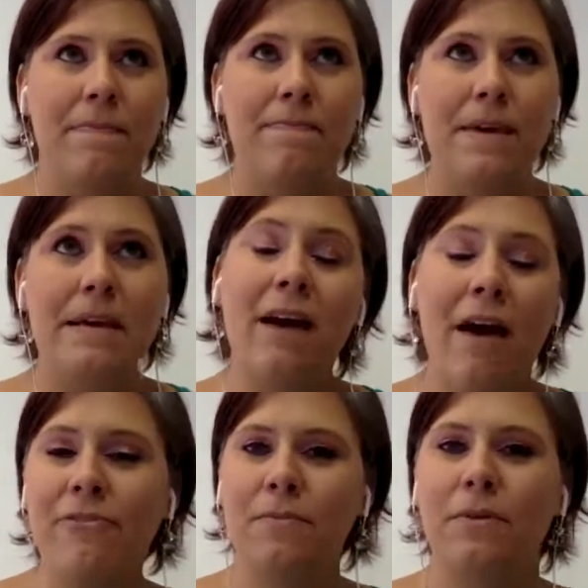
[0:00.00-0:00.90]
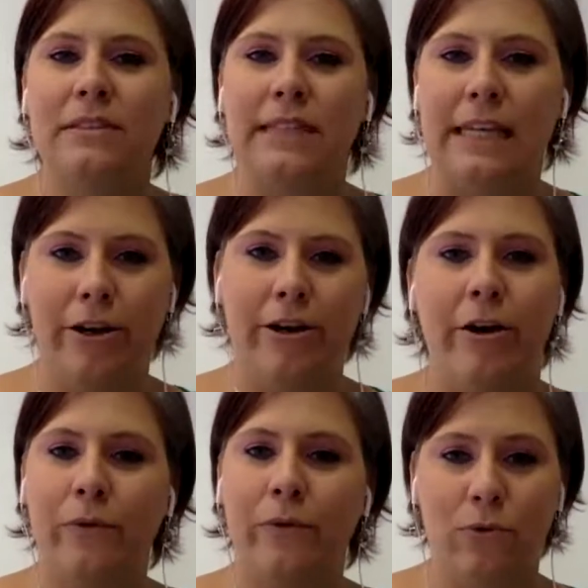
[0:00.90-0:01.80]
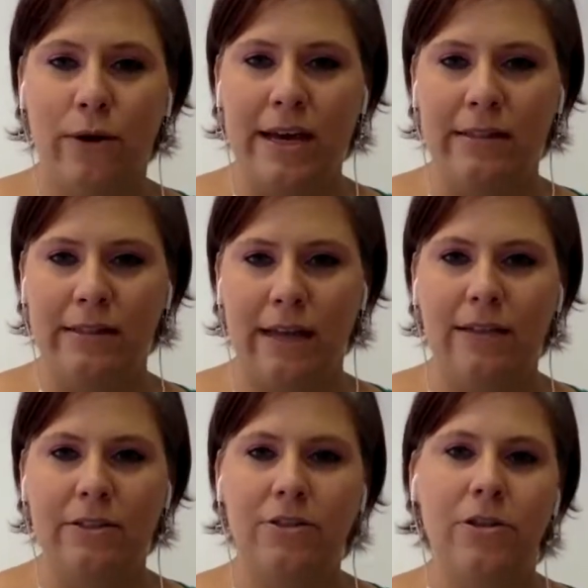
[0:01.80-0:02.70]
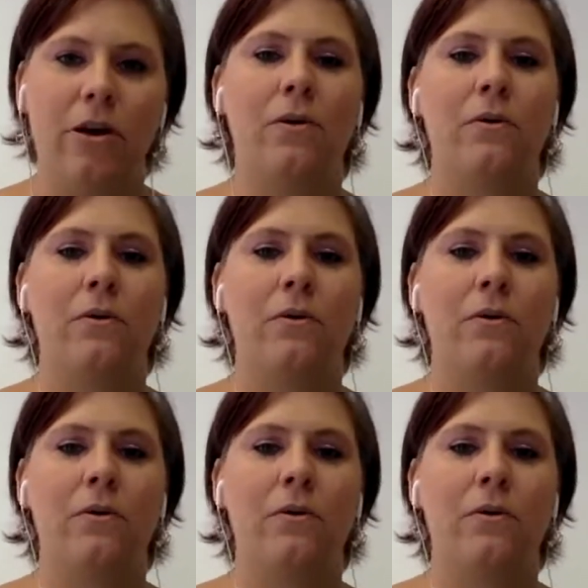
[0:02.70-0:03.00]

being comfortable to hear your own voice and to know